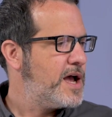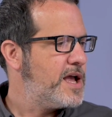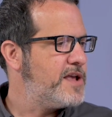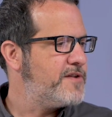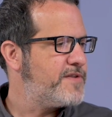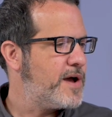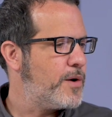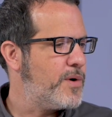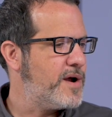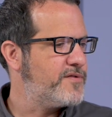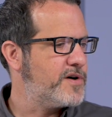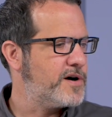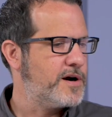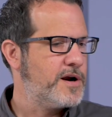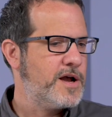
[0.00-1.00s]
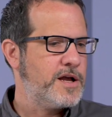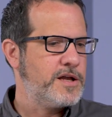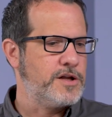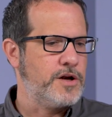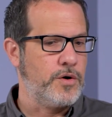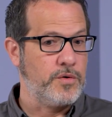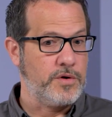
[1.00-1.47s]
If, however,
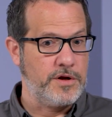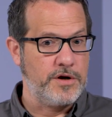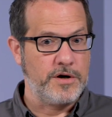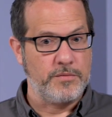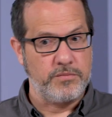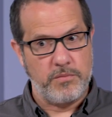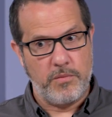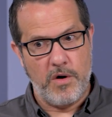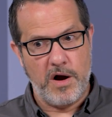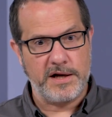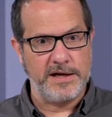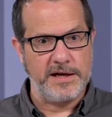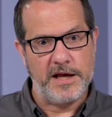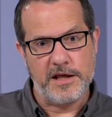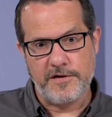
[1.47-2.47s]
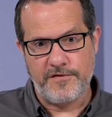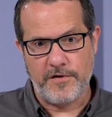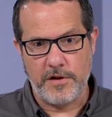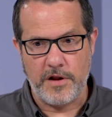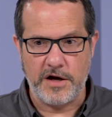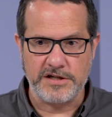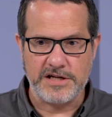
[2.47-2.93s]
you know, you're walking together for
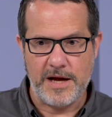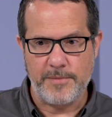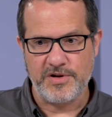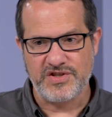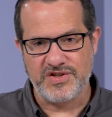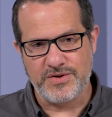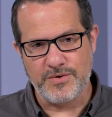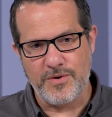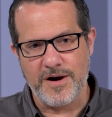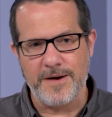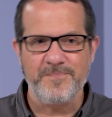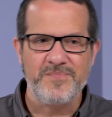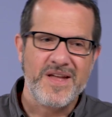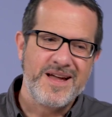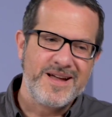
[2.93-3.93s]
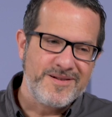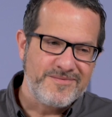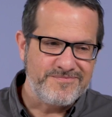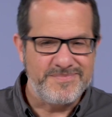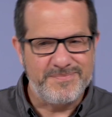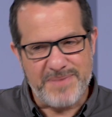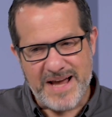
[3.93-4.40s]
a long time in a store,
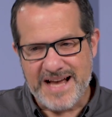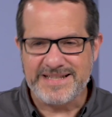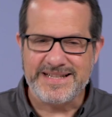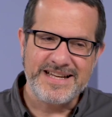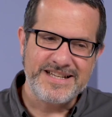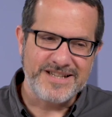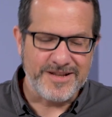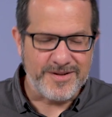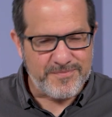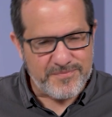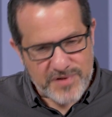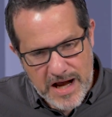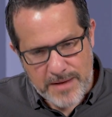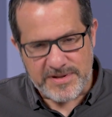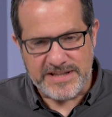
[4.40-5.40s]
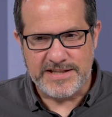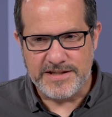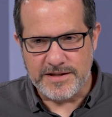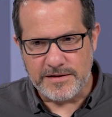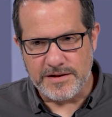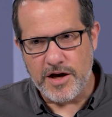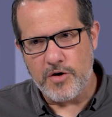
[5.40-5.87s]
passing each other, probably
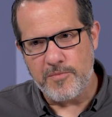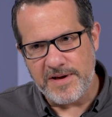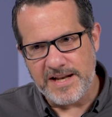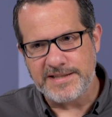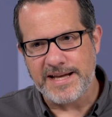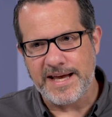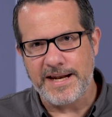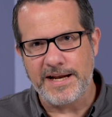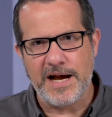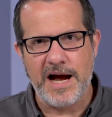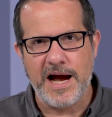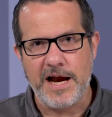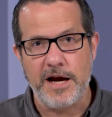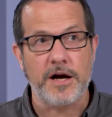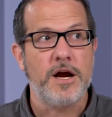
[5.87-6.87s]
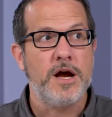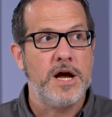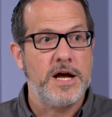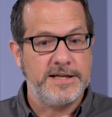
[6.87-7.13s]
still low, but it's getting higher.